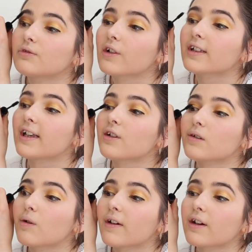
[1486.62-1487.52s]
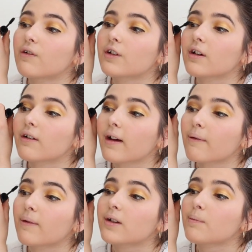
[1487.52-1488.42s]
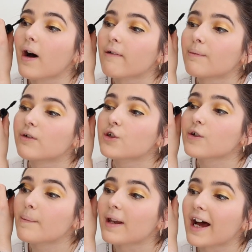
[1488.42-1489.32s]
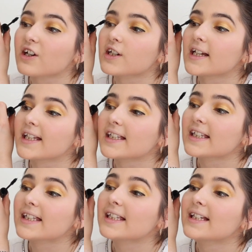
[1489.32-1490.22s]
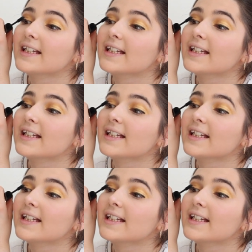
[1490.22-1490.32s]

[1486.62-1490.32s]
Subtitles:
not extensions, what are they called? You know, like when you buy them strip lashes.